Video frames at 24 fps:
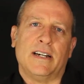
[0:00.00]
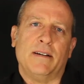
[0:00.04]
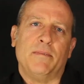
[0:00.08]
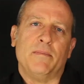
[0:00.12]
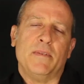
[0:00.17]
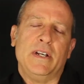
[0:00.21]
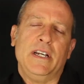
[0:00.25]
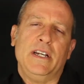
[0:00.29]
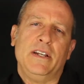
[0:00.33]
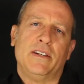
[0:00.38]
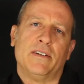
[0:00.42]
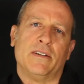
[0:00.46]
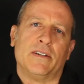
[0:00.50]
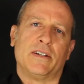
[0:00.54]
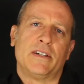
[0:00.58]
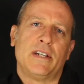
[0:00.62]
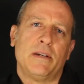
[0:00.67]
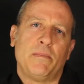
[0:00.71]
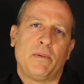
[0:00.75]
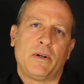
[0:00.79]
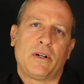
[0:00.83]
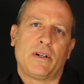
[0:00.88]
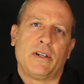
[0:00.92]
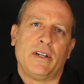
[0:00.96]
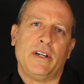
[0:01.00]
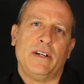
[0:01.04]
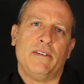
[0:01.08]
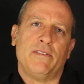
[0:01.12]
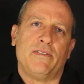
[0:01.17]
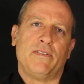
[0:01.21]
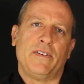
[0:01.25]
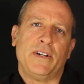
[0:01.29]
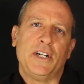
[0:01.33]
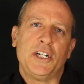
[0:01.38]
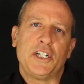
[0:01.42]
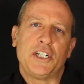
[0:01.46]
I'm either typically
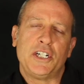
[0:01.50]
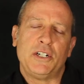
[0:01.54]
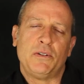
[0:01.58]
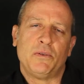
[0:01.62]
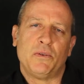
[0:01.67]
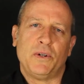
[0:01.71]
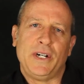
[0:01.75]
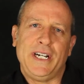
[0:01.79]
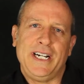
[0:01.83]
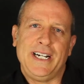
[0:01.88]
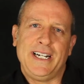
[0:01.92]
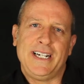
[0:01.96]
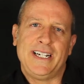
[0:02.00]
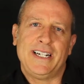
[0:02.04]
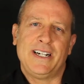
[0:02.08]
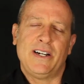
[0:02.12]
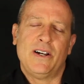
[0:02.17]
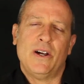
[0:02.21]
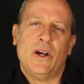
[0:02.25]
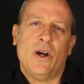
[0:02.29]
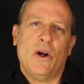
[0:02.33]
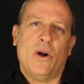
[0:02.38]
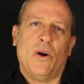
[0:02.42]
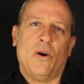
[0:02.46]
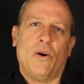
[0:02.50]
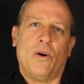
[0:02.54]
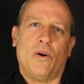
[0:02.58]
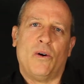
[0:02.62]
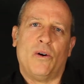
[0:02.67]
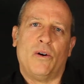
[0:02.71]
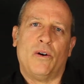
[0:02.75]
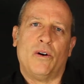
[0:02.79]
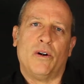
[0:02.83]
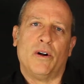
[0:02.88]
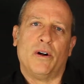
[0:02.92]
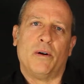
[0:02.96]
finishing reading
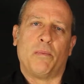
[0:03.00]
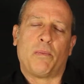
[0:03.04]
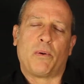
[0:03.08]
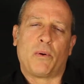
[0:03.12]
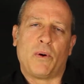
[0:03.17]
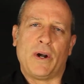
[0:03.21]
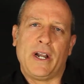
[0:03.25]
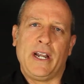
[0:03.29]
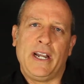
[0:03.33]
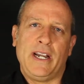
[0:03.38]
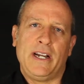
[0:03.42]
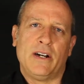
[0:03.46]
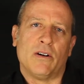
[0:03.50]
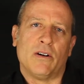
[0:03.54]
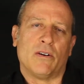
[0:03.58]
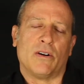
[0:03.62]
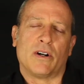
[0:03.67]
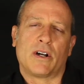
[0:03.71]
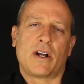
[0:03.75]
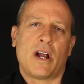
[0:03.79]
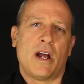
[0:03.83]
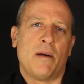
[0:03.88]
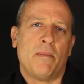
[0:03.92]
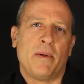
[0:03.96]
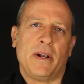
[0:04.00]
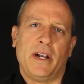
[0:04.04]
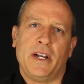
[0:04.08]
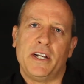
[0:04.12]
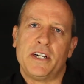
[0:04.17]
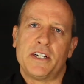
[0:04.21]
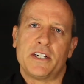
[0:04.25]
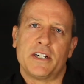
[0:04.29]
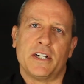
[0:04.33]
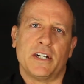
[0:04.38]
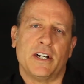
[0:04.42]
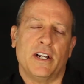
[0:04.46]
or praying, or a
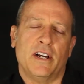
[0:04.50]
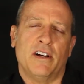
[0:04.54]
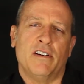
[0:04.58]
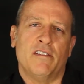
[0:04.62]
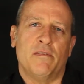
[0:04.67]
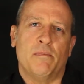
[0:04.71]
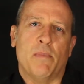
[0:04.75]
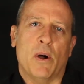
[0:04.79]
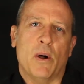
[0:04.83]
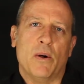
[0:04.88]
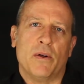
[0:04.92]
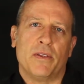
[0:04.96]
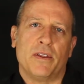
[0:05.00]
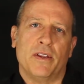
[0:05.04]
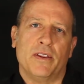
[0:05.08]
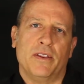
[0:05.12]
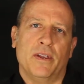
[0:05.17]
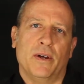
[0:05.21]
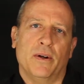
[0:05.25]
combination of both of